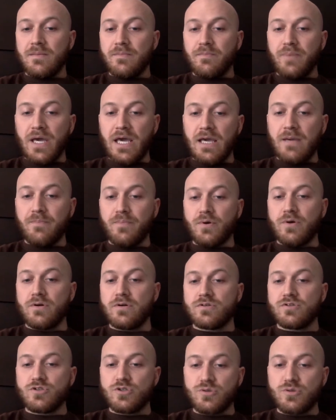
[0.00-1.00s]

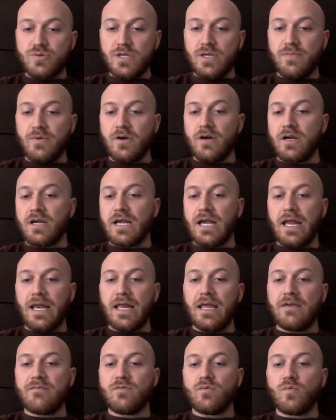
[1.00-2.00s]
Paper, tree bark, and
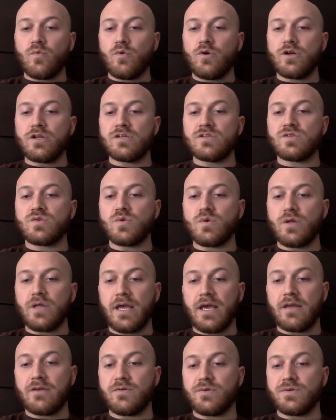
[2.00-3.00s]
even wooden tool
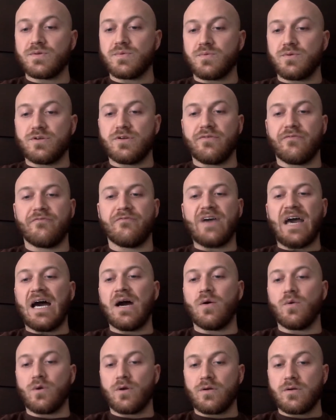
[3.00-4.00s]
handles were
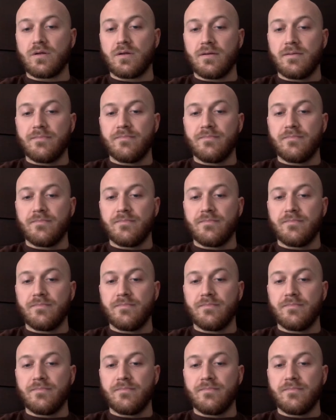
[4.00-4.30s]
devoured.